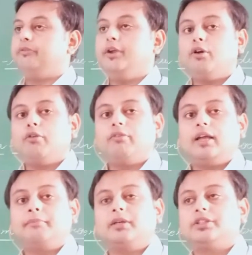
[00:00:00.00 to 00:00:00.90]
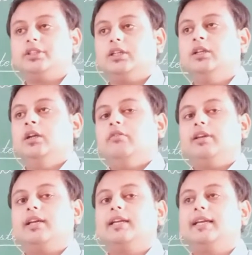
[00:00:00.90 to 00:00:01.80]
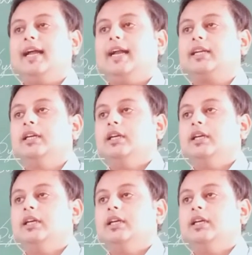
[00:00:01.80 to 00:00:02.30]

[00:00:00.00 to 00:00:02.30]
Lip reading: way of like picture, we can get